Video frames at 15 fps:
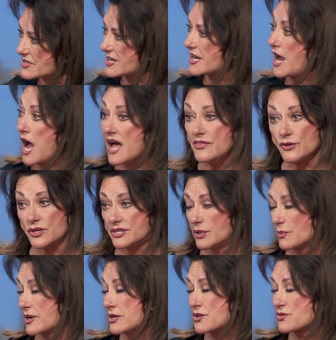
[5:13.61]
I thought they
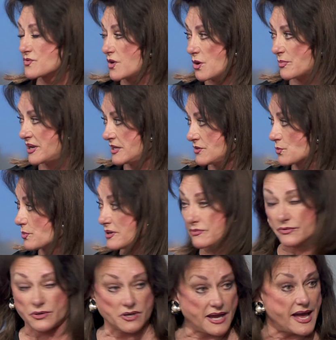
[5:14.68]
were going to throw me in the
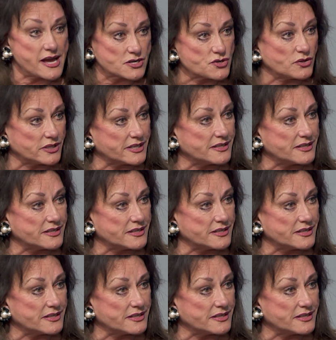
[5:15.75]
river, actually.